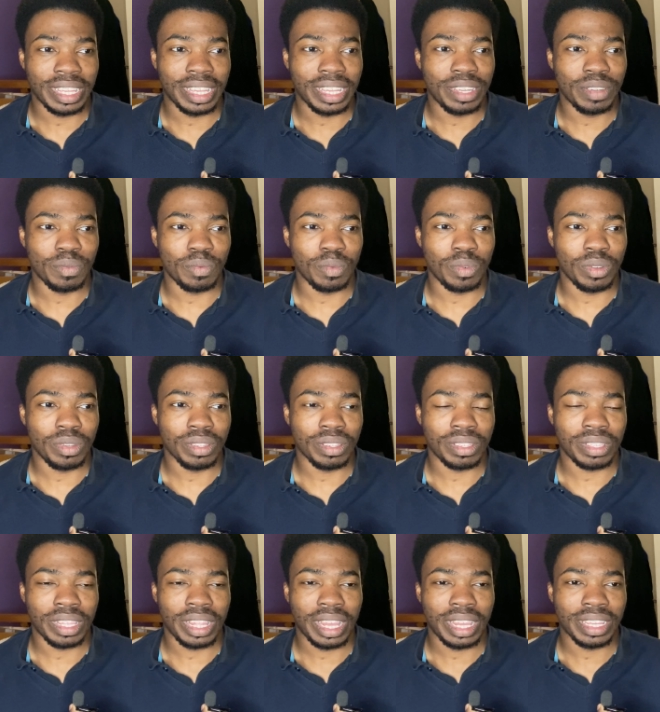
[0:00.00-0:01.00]
it
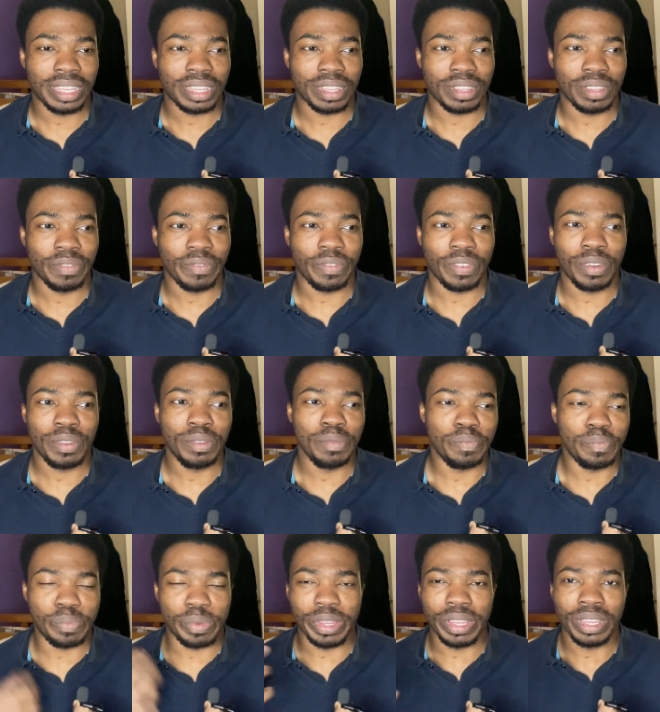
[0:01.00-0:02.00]
was like very
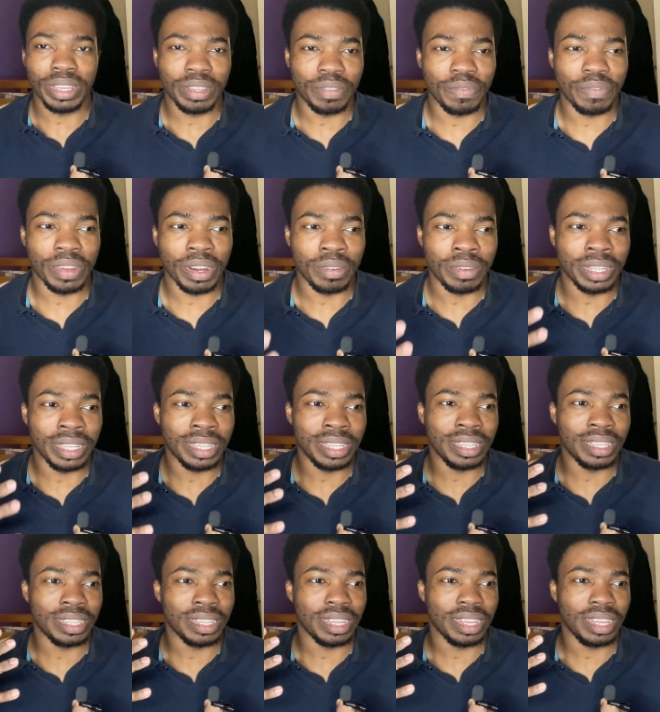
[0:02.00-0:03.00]
big,
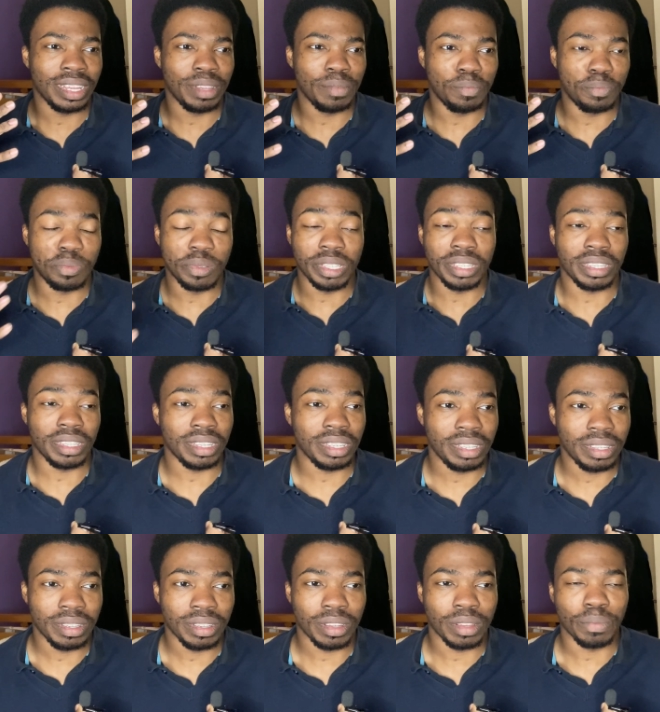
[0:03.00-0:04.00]
very uh,
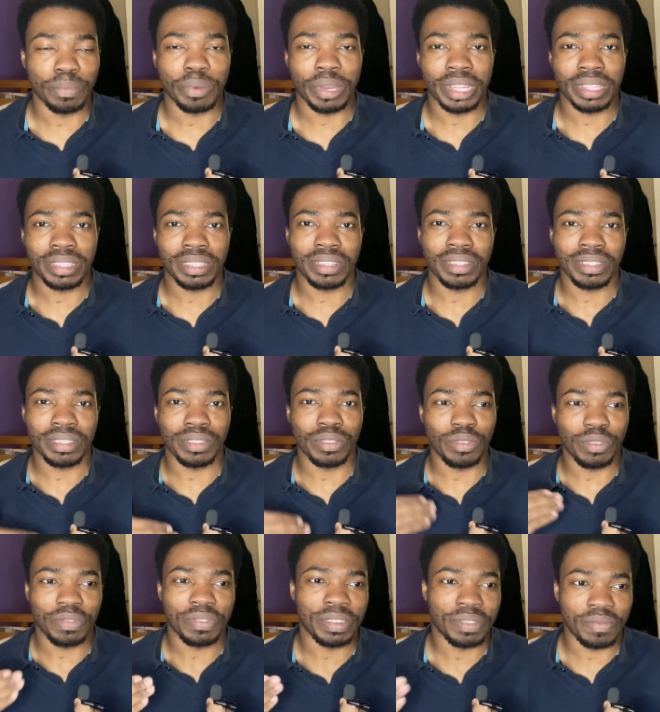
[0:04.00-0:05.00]
busy compared to
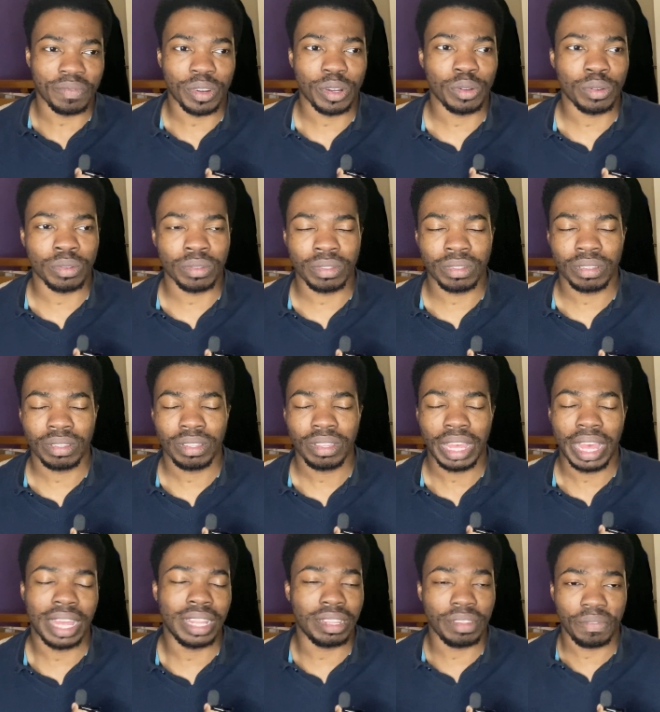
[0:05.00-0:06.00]
North End Road.
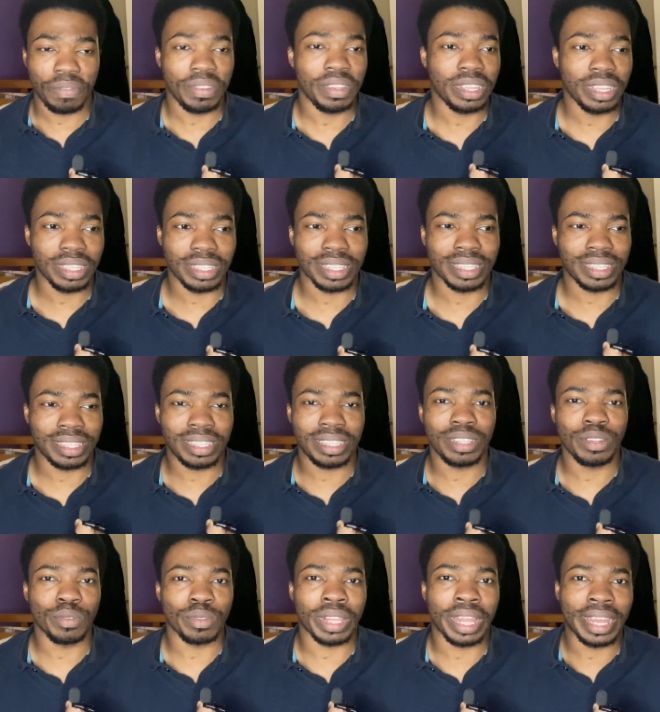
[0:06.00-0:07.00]
And the thing is, it's
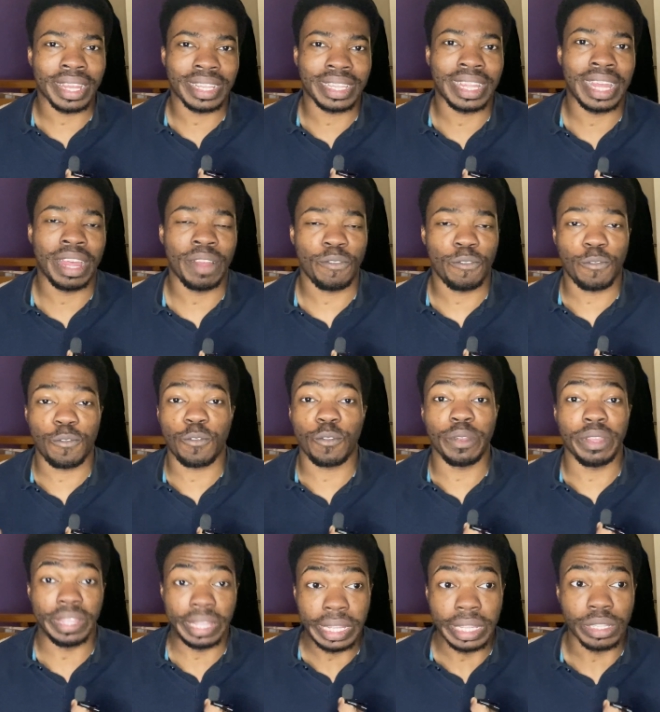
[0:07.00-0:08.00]
still like that three
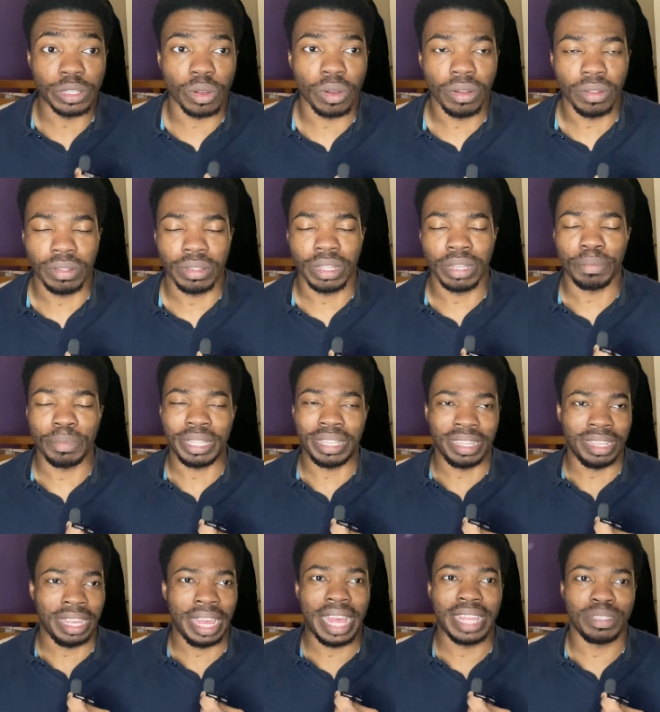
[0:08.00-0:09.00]
years on. I mean,
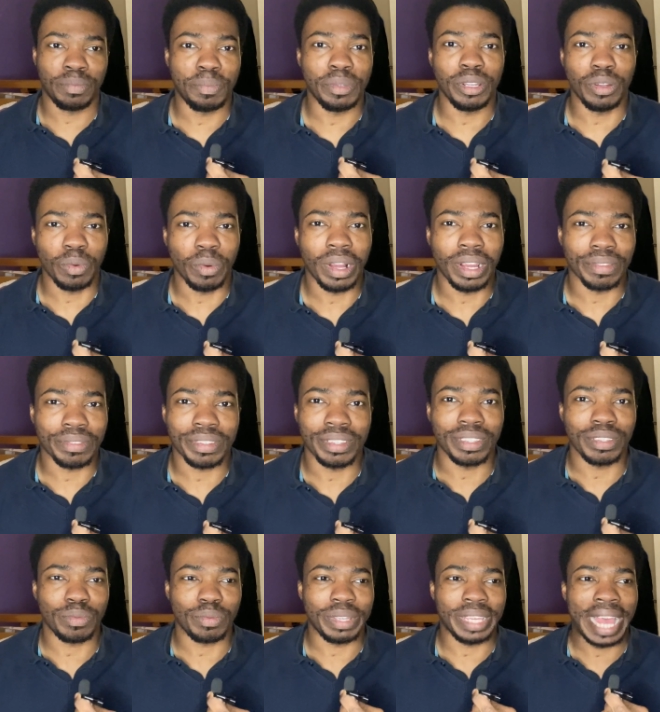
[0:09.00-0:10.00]
it has been a while
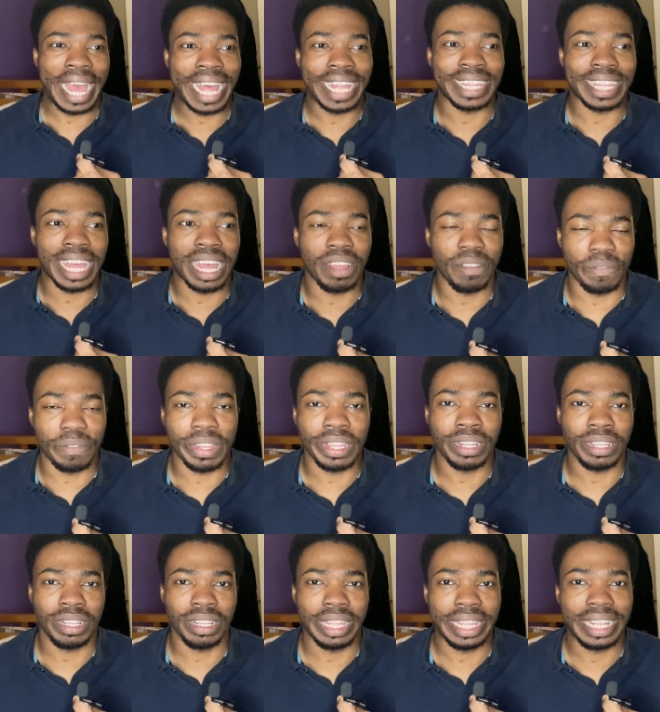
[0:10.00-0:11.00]
since we had that
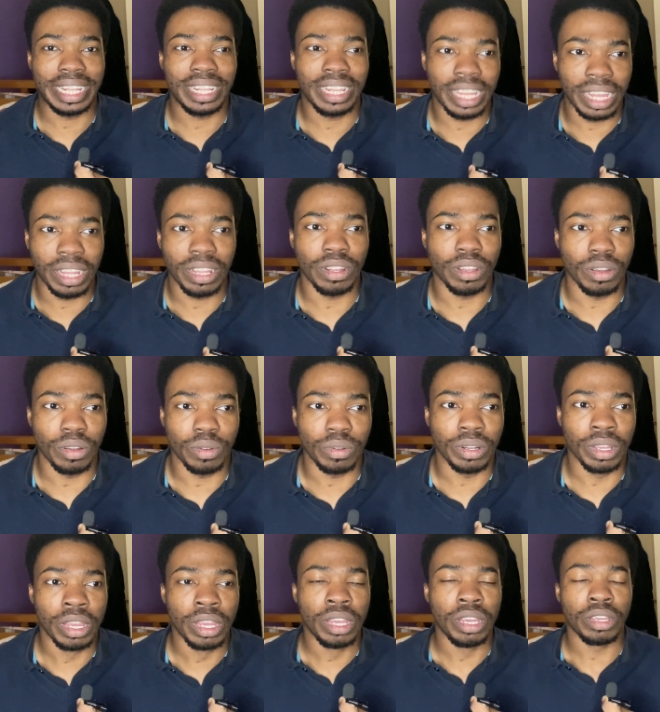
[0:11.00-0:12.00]
event, let alone
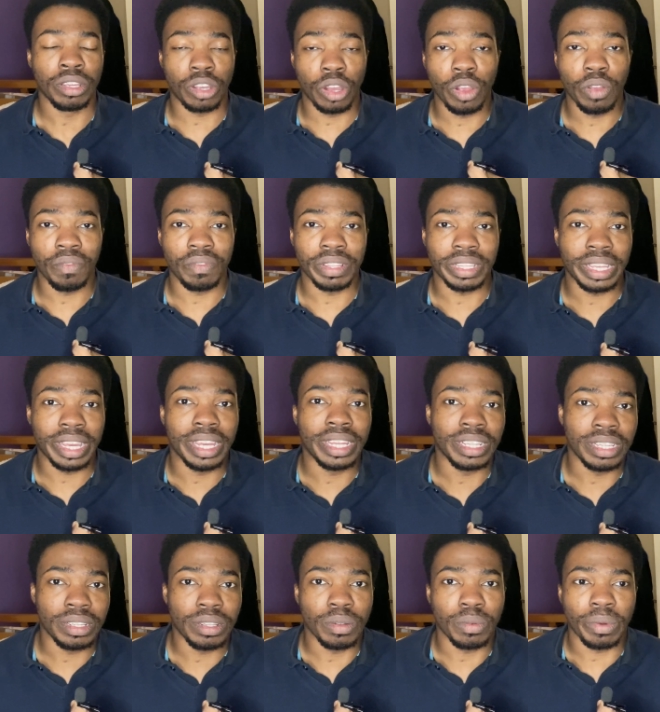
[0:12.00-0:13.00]
COVID getting
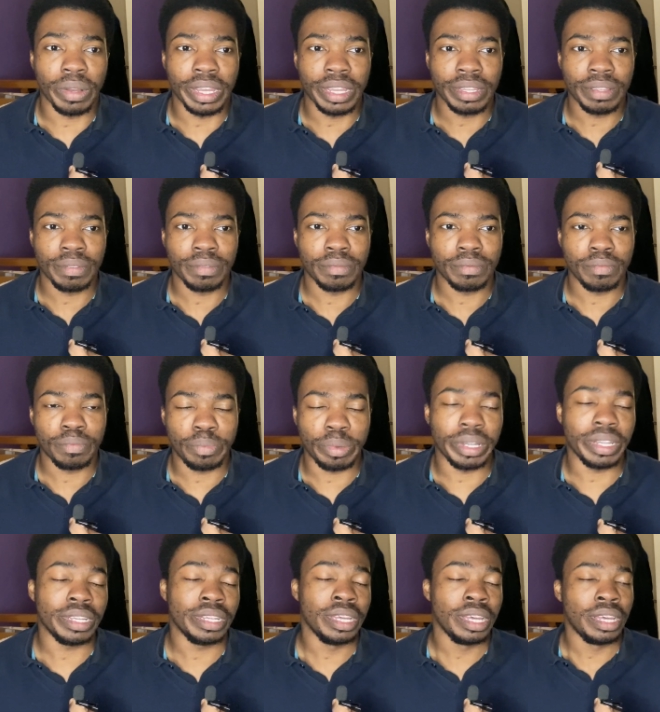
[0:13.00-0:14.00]
in the way,
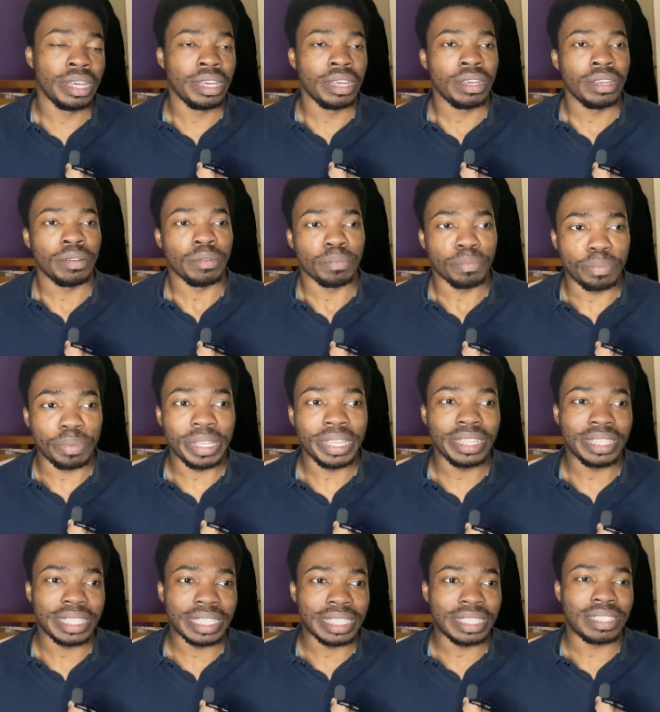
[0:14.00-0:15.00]
but
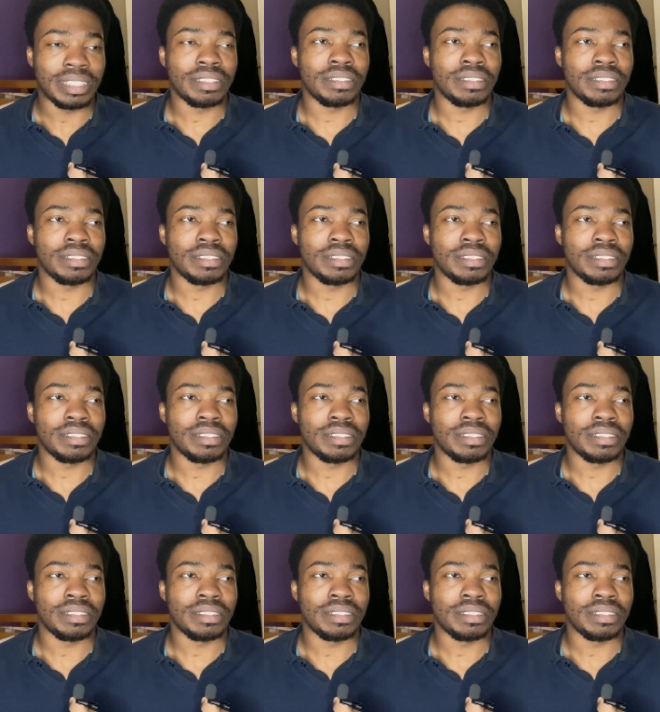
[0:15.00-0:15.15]
being